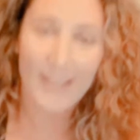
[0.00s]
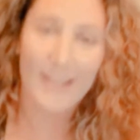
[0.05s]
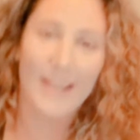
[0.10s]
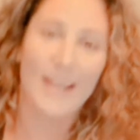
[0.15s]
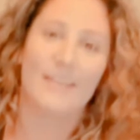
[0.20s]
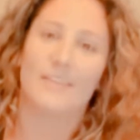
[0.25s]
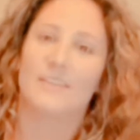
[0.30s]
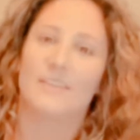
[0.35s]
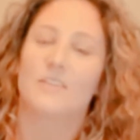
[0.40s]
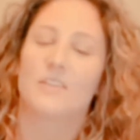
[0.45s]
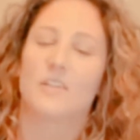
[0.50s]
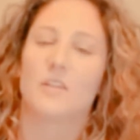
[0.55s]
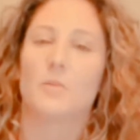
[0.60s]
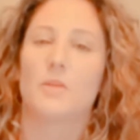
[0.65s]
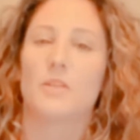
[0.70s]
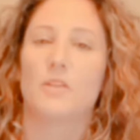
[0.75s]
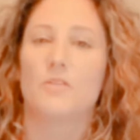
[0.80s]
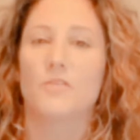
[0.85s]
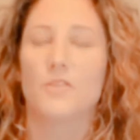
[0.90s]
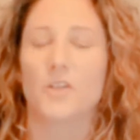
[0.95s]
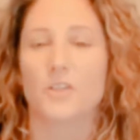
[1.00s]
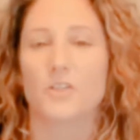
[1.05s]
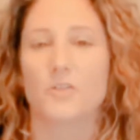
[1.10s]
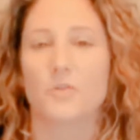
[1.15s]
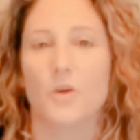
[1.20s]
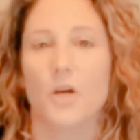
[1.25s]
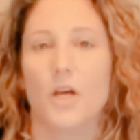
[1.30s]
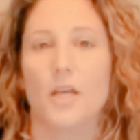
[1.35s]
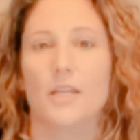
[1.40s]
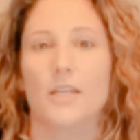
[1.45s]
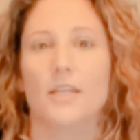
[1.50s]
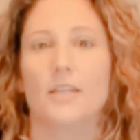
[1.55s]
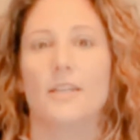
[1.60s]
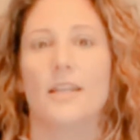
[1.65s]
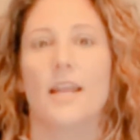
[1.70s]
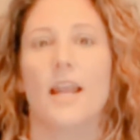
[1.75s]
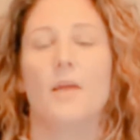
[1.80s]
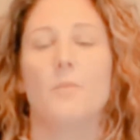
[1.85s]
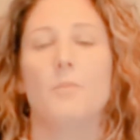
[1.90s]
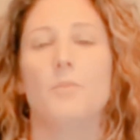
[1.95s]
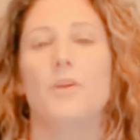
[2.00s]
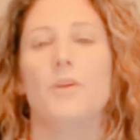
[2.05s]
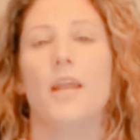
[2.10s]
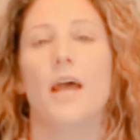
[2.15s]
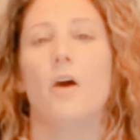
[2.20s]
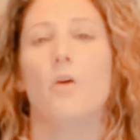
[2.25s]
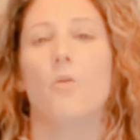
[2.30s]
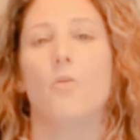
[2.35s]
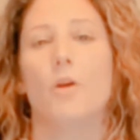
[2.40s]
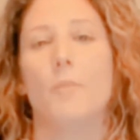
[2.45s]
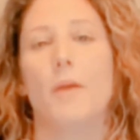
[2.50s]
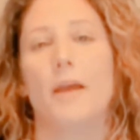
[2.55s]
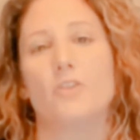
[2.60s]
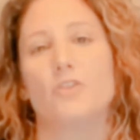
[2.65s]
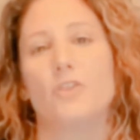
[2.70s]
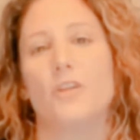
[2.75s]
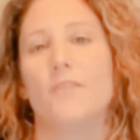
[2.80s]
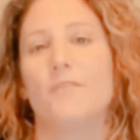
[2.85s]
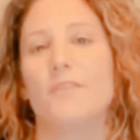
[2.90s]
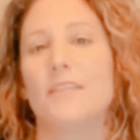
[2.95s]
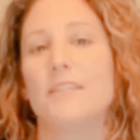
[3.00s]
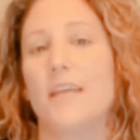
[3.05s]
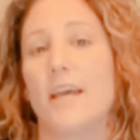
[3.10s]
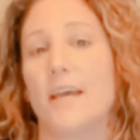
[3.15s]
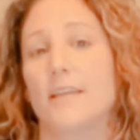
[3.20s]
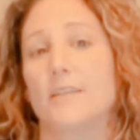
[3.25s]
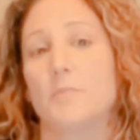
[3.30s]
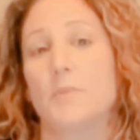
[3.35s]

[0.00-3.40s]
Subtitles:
And it's going to be the first one that I put out where I'm actually having sex.